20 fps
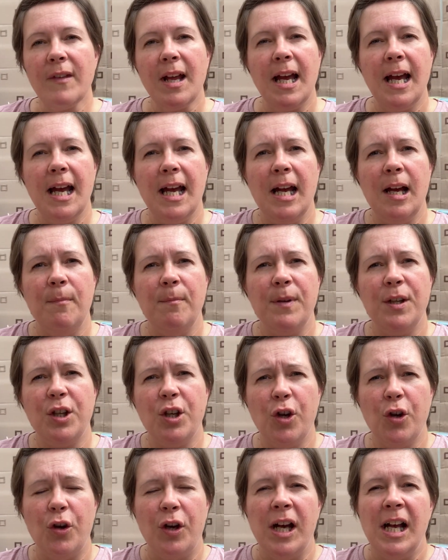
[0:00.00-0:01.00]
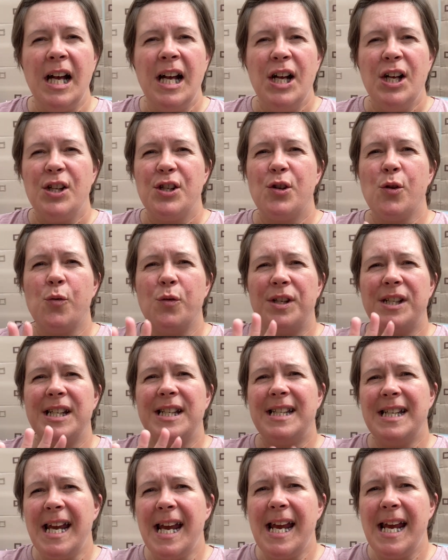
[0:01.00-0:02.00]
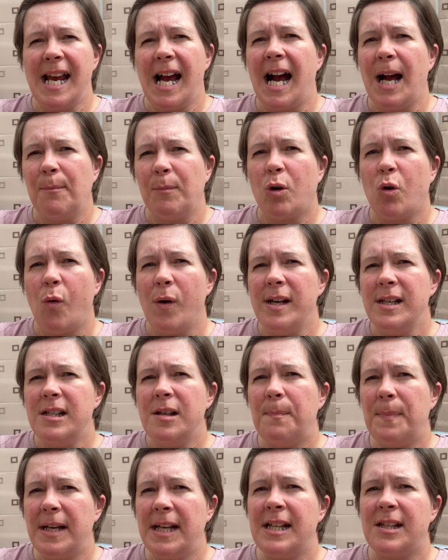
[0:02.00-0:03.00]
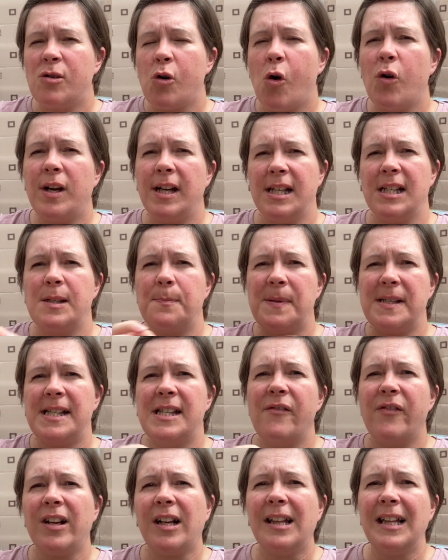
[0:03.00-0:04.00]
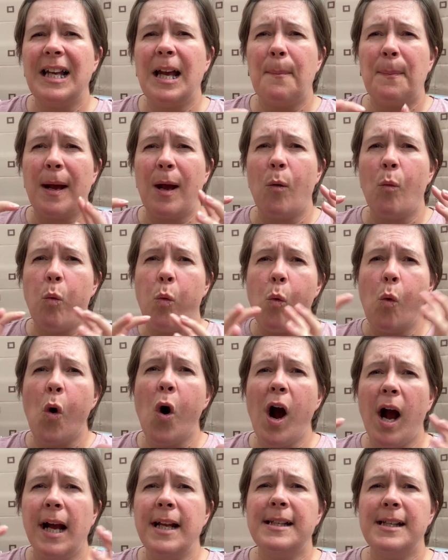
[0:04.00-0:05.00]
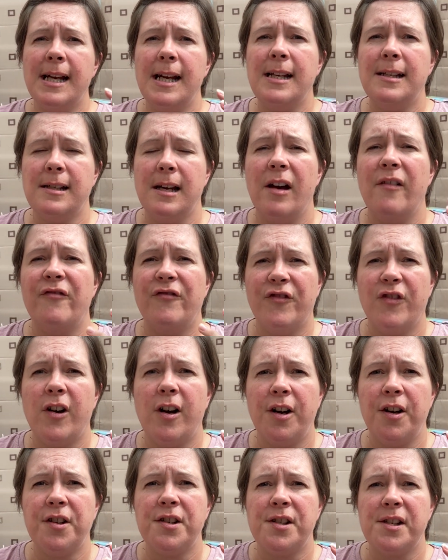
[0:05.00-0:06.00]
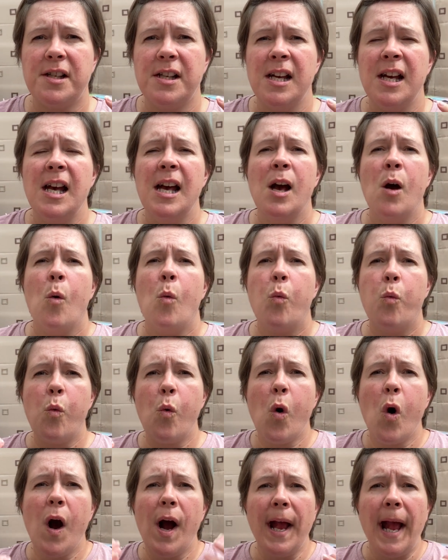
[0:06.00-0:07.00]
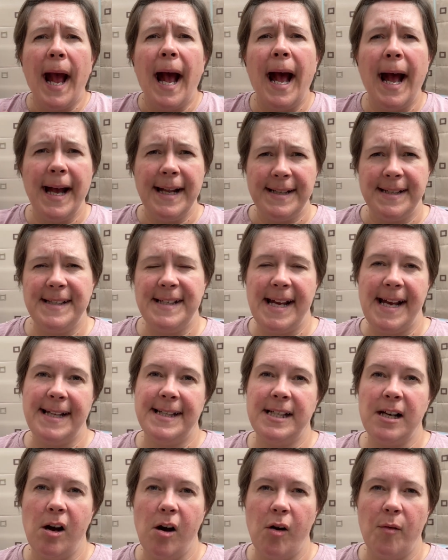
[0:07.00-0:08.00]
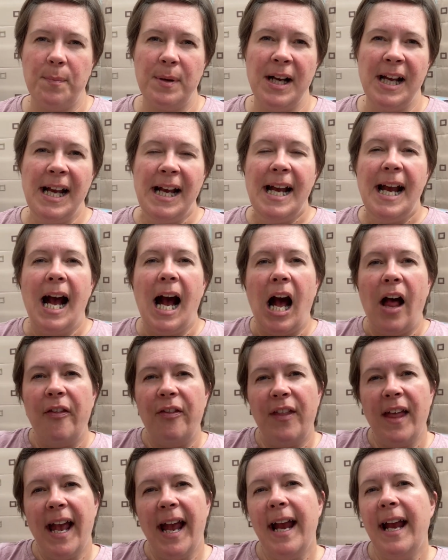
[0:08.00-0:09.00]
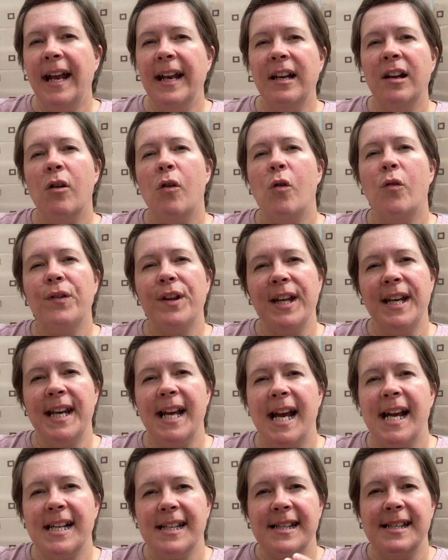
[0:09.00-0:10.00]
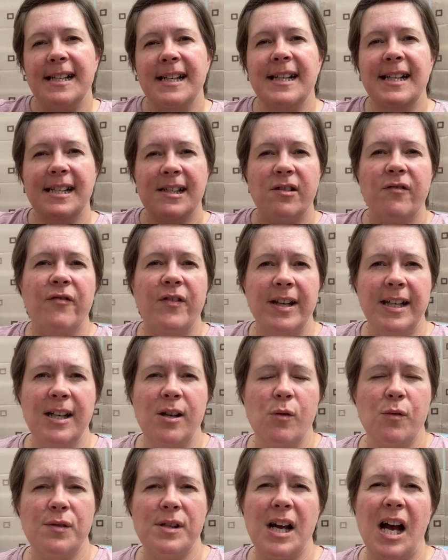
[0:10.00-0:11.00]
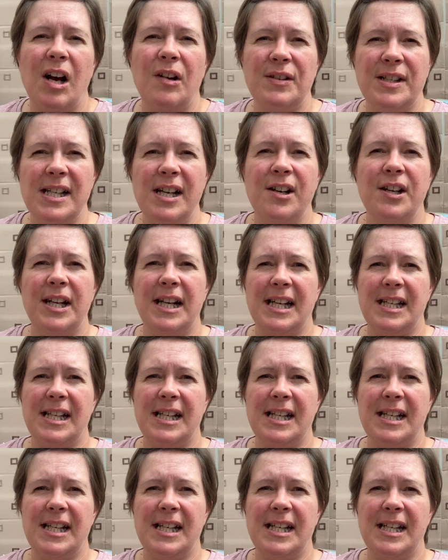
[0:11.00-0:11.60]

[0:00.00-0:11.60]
you. So today I'm going to be talking specifically about what I did at first, what I had set up, and then over the next series of videos I'll tell you